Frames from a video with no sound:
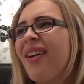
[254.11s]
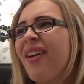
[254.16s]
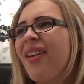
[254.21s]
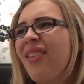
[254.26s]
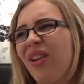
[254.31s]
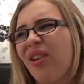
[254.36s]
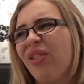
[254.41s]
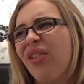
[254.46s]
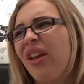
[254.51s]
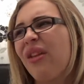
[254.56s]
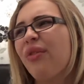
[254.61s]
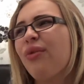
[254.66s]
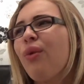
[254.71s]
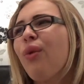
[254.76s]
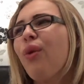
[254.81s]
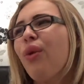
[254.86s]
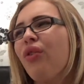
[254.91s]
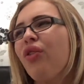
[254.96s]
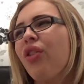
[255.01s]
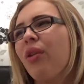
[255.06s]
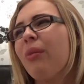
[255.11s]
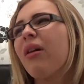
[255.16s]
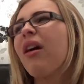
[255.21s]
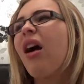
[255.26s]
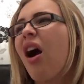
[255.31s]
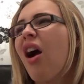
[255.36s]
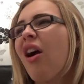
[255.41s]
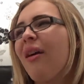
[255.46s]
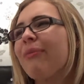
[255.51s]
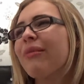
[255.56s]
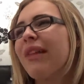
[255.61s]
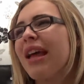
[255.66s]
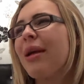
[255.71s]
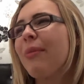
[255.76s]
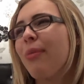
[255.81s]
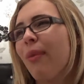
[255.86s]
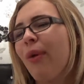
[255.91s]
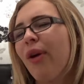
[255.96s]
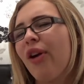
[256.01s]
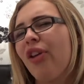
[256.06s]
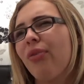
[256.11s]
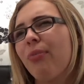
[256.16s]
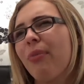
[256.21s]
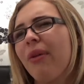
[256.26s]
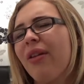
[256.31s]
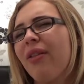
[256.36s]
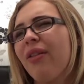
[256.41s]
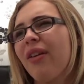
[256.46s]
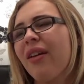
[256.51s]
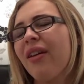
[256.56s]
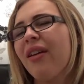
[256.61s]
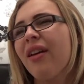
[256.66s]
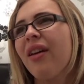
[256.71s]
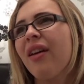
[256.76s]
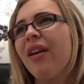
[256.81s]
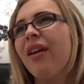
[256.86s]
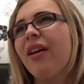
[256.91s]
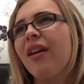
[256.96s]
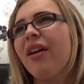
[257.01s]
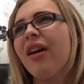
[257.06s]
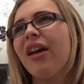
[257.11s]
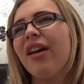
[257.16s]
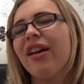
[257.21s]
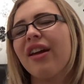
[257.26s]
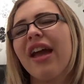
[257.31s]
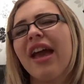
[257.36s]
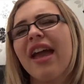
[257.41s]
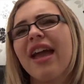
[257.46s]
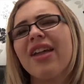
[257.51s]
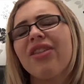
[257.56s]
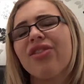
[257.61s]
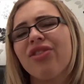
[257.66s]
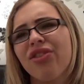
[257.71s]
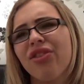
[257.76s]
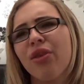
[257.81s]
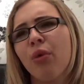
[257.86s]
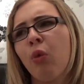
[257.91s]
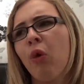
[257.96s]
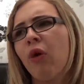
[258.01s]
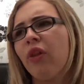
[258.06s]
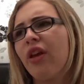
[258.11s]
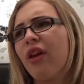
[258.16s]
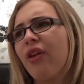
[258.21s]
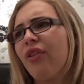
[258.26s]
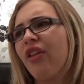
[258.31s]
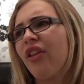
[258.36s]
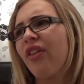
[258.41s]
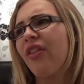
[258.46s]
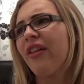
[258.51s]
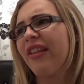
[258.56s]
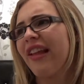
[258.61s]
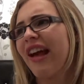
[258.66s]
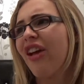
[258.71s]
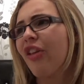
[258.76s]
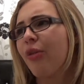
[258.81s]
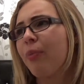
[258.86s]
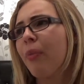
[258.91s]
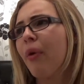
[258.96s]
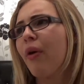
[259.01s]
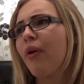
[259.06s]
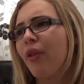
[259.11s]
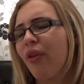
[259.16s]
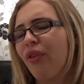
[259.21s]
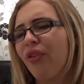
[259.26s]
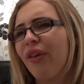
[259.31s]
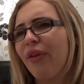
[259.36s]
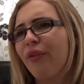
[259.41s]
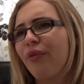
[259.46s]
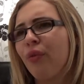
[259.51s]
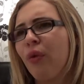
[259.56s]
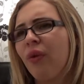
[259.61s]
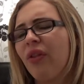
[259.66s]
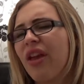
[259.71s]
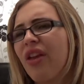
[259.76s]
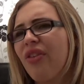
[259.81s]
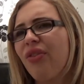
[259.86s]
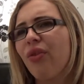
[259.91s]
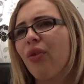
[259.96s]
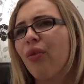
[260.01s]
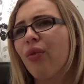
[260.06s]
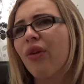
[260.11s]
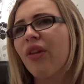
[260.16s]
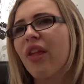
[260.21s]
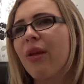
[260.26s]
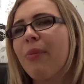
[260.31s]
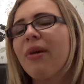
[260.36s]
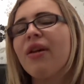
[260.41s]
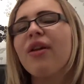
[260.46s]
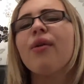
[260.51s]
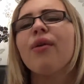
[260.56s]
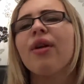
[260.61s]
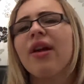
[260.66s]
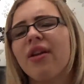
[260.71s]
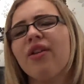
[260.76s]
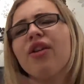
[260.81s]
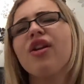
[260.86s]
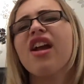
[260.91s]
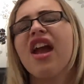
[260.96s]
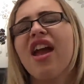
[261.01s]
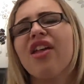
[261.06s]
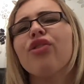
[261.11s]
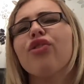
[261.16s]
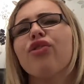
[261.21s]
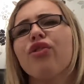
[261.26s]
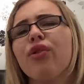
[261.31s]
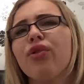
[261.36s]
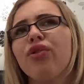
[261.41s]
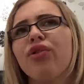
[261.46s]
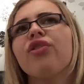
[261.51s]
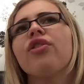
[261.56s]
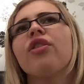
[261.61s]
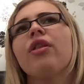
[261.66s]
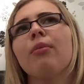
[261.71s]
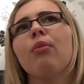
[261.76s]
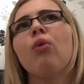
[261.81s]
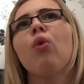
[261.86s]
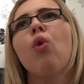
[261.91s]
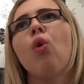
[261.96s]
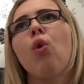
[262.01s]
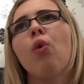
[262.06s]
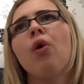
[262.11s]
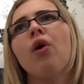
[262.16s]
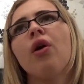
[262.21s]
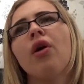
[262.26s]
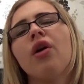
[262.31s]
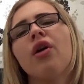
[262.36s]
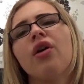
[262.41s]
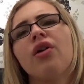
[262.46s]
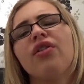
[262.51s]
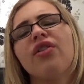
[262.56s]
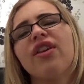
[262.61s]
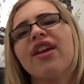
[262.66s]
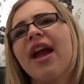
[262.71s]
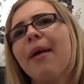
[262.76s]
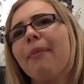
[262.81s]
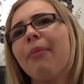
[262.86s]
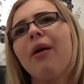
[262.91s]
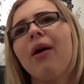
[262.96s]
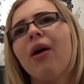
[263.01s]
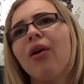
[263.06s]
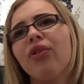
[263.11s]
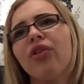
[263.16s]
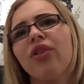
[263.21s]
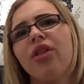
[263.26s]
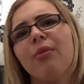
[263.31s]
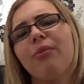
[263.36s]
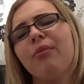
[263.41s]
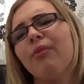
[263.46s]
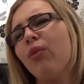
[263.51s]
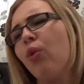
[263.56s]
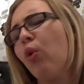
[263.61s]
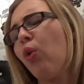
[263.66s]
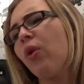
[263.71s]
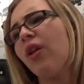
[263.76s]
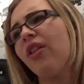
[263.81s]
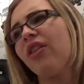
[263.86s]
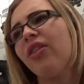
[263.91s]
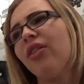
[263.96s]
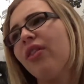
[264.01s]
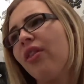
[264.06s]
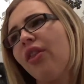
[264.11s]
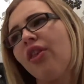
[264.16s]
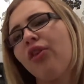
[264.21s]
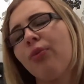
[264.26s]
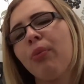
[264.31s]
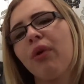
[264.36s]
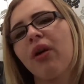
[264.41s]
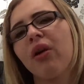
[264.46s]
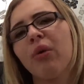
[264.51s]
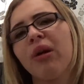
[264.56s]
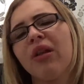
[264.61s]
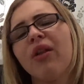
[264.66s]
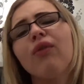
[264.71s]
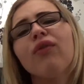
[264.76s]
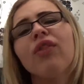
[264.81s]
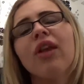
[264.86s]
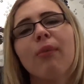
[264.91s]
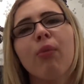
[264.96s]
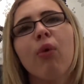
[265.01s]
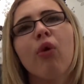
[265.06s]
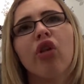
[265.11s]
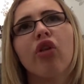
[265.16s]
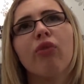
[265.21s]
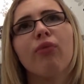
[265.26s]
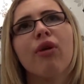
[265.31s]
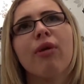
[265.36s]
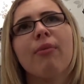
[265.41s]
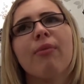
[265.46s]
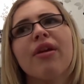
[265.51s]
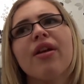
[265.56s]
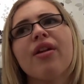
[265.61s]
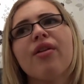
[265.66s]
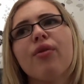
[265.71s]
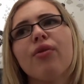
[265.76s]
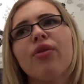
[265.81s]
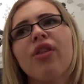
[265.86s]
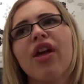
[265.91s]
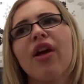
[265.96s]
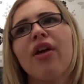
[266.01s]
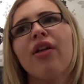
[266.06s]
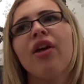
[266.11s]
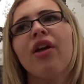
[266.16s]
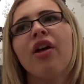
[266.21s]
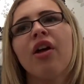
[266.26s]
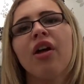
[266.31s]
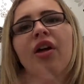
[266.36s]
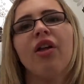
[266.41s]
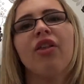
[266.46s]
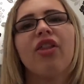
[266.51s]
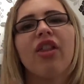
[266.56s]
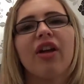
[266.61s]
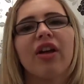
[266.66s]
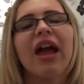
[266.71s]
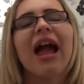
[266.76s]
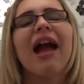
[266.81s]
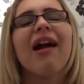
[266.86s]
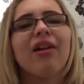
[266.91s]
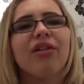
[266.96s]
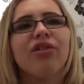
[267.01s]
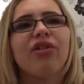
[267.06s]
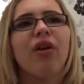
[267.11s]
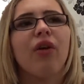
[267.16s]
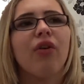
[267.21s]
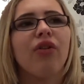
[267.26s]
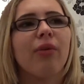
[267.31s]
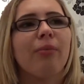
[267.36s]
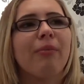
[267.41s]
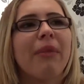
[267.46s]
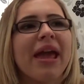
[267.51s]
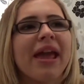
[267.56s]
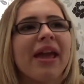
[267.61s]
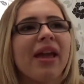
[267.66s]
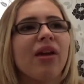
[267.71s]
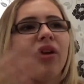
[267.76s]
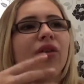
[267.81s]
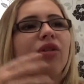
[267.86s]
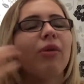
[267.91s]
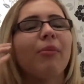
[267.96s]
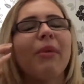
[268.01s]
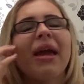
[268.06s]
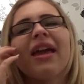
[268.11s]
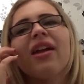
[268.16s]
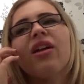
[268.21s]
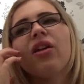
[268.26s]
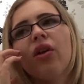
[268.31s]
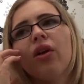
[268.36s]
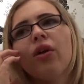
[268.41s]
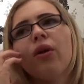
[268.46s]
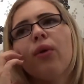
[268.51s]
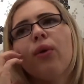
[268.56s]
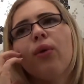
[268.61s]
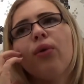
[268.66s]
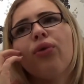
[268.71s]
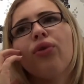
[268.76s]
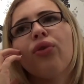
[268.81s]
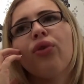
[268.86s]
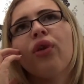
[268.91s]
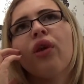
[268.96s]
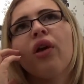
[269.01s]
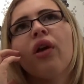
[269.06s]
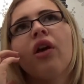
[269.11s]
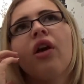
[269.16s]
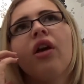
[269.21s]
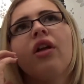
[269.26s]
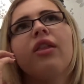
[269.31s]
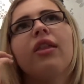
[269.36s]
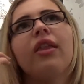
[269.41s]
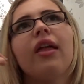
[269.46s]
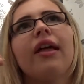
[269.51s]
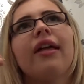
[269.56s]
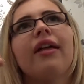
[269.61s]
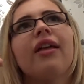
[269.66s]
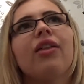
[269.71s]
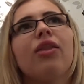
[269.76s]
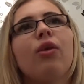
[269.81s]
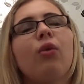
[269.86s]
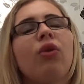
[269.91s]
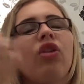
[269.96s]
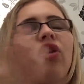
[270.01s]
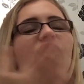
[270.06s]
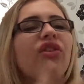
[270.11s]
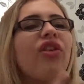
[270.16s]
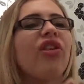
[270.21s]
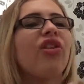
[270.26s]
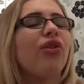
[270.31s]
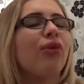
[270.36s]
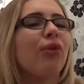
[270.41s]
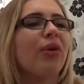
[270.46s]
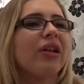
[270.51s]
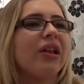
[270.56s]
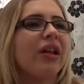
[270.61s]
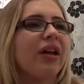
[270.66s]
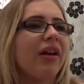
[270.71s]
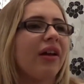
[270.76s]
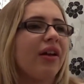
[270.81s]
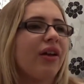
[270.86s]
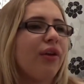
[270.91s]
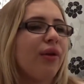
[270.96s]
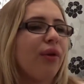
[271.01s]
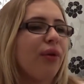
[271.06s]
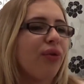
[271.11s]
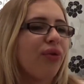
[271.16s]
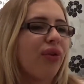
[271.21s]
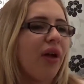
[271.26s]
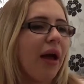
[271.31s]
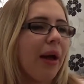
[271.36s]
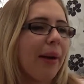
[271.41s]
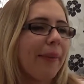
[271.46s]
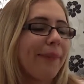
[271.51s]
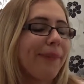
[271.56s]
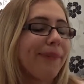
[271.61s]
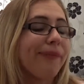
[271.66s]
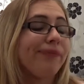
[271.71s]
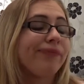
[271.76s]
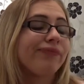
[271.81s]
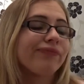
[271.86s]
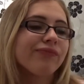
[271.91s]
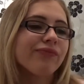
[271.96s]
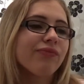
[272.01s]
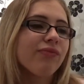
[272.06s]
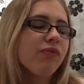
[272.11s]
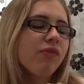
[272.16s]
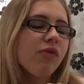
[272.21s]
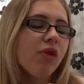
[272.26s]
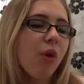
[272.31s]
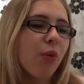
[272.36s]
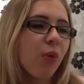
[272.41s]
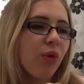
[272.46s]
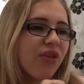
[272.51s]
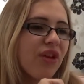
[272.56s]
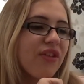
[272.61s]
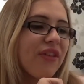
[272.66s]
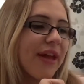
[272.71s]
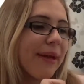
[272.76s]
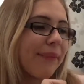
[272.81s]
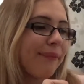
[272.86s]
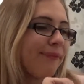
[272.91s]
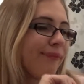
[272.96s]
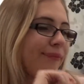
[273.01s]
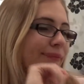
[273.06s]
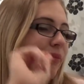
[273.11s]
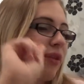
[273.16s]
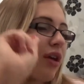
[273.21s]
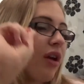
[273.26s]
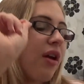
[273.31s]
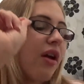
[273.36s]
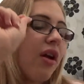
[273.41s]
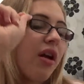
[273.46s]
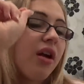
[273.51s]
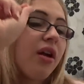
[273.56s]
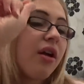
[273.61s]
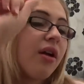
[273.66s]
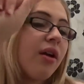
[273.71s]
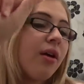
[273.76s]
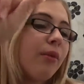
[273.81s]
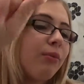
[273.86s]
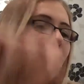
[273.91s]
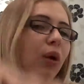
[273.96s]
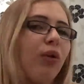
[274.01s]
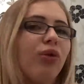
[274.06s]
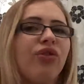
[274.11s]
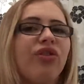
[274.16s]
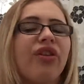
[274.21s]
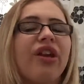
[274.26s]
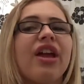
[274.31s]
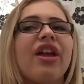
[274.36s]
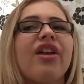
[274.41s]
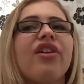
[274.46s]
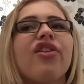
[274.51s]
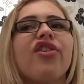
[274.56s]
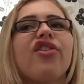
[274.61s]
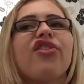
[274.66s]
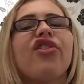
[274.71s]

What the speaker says: So I'll say 4 of them are kind of playboys, but Cade's the one who's in the last book, the 6th one. He's not really, but you get introduced to them all. You get parts of them all in this book anyway, not from their point of view, but the character of the main girls, like the one that's Cinderella, who's what's her name, Bonty.